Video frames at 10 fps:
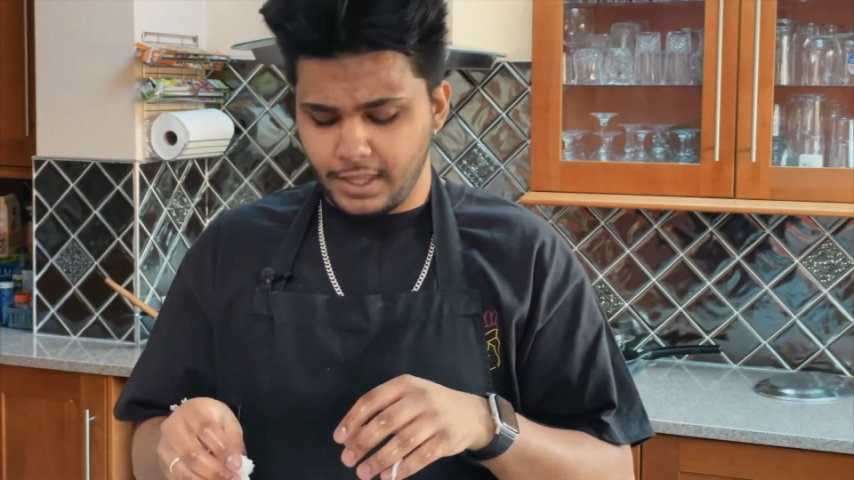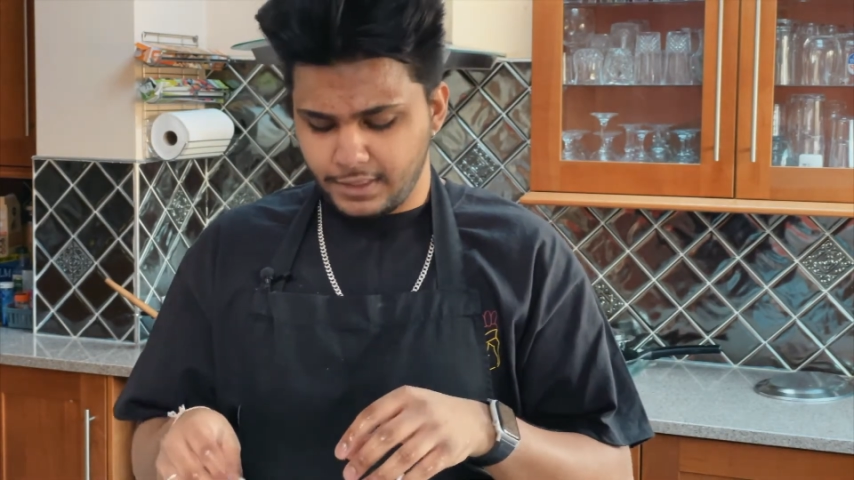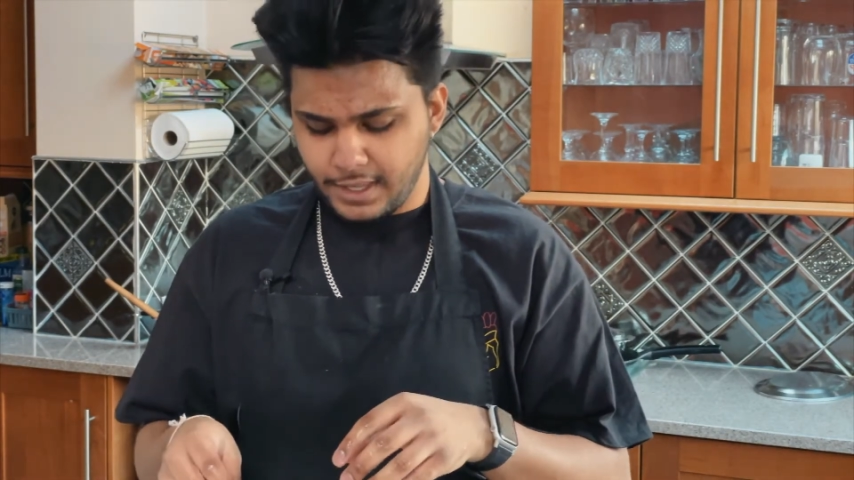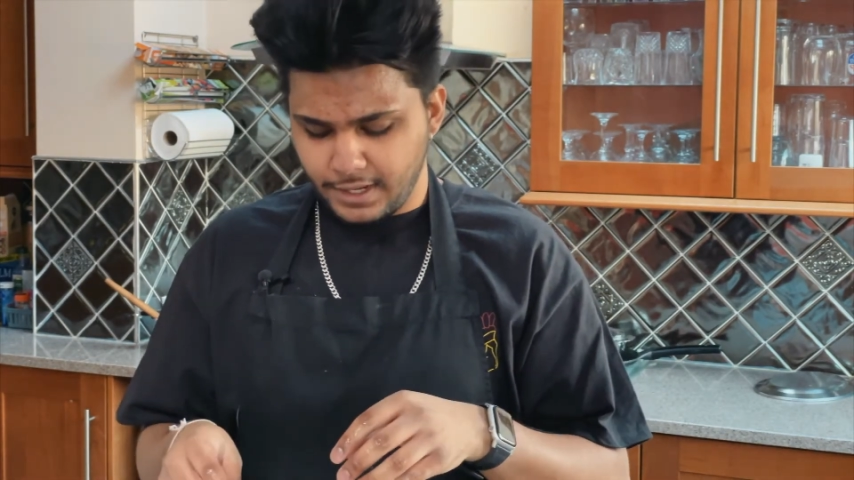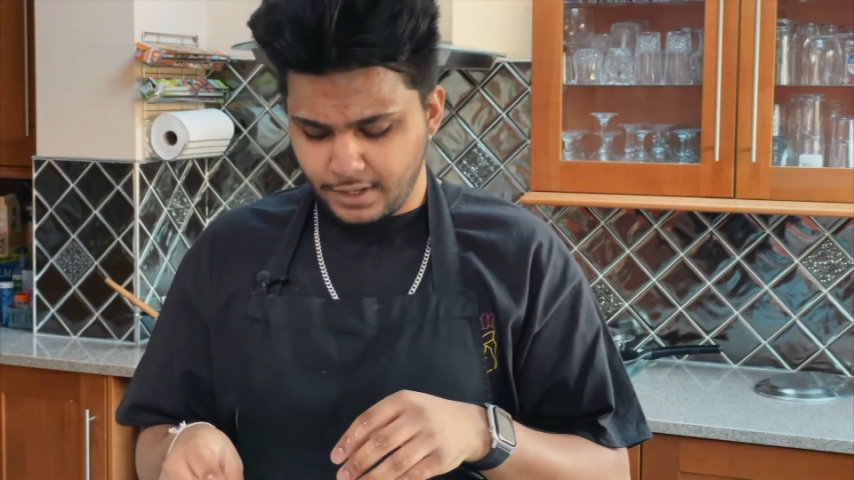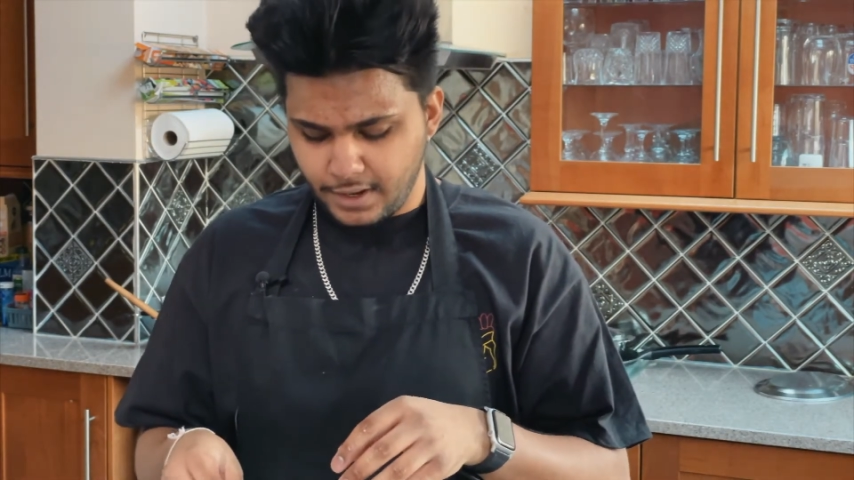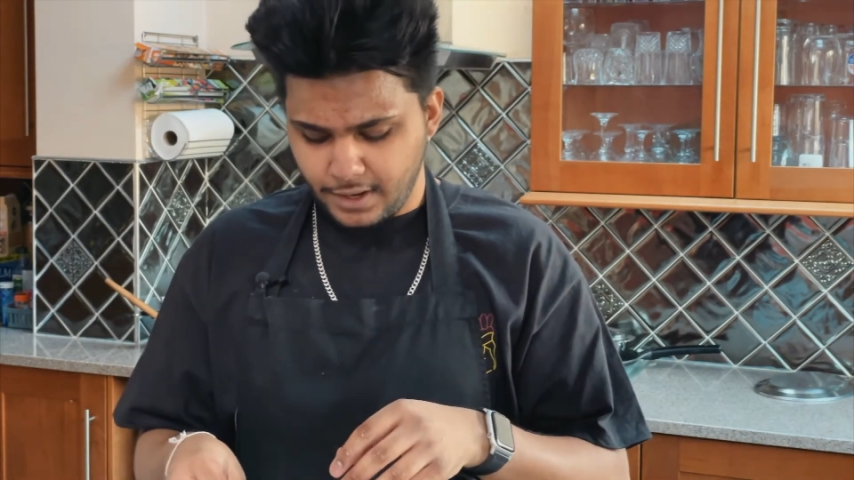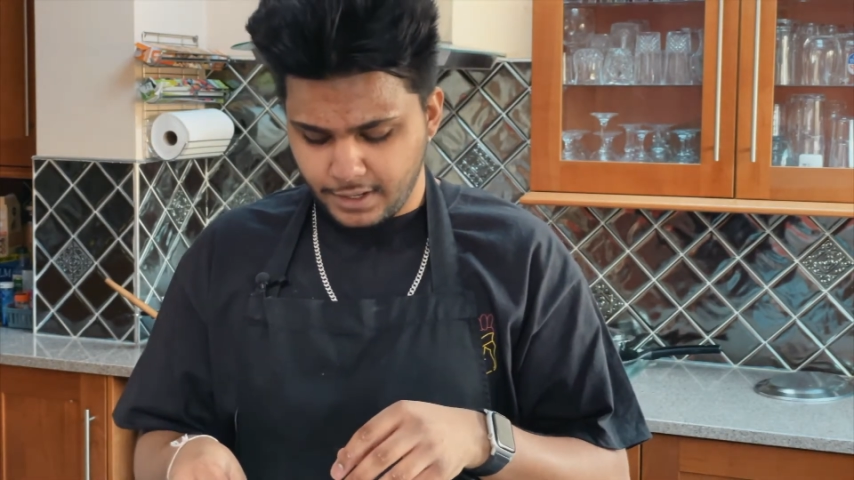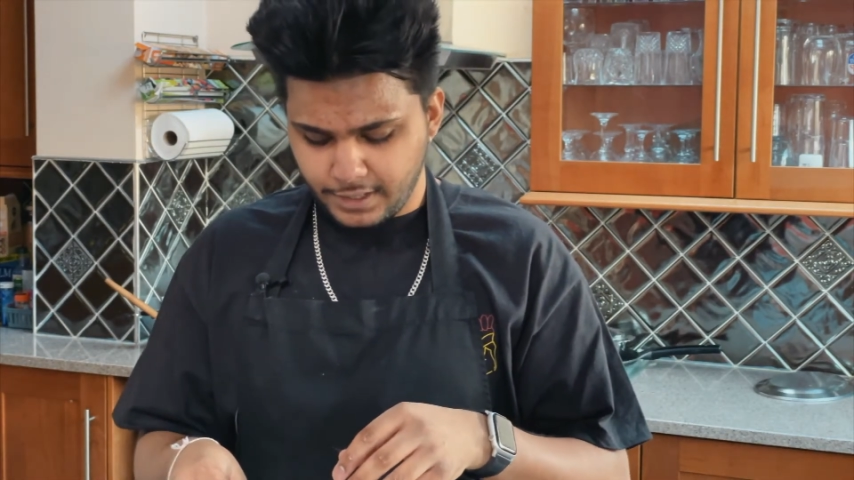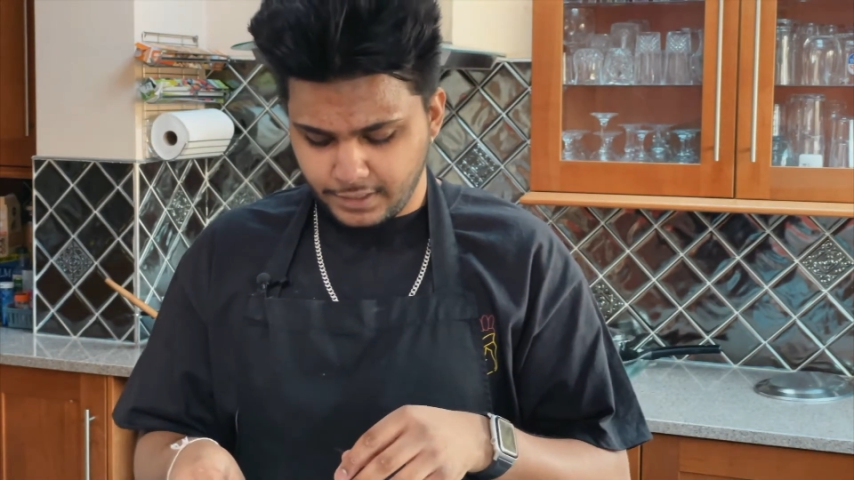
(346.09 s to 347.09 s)
then
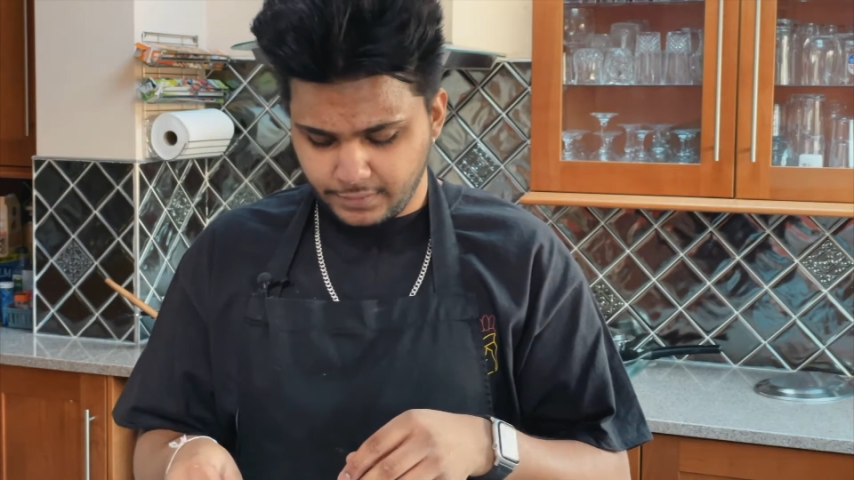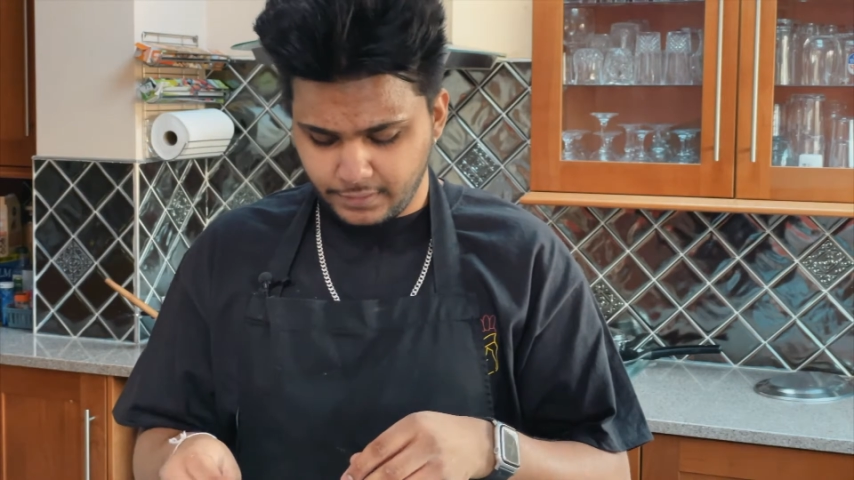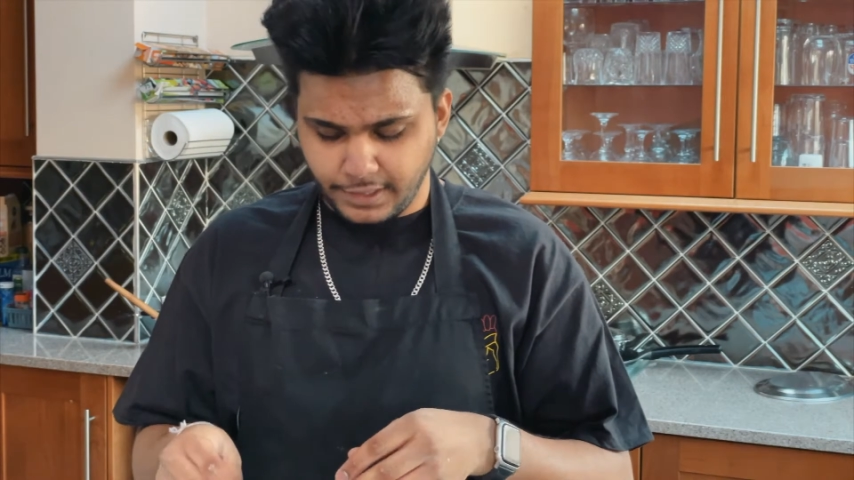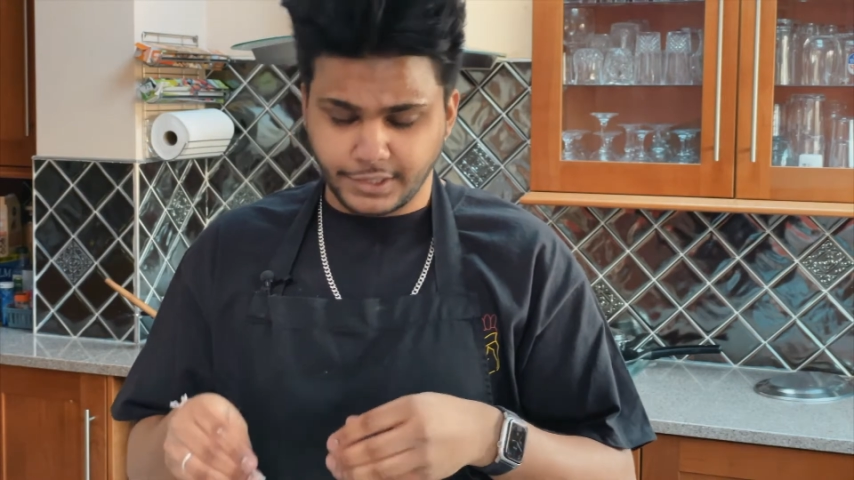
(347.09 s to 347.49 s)
I